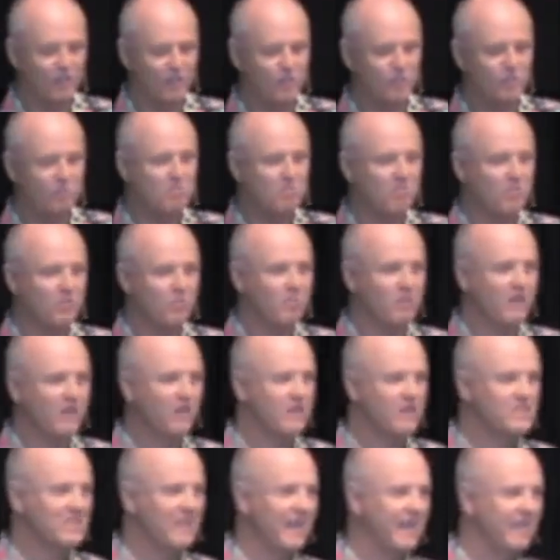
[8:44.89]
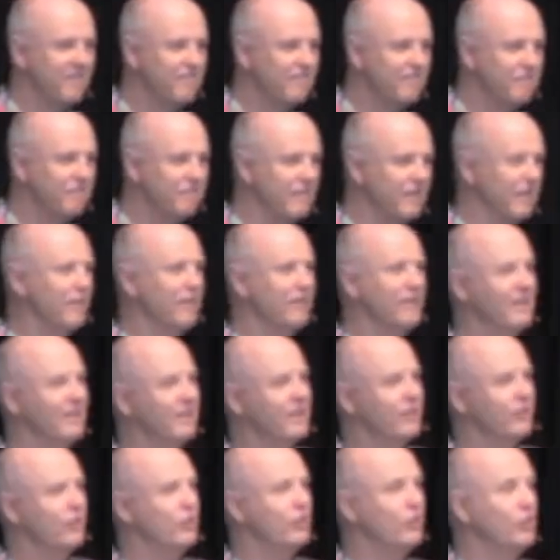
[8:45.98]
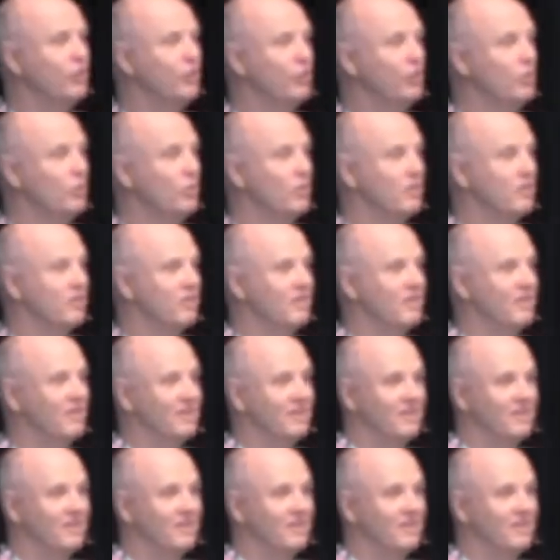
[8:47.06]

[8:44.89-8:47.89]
the, the marriage had very little to do with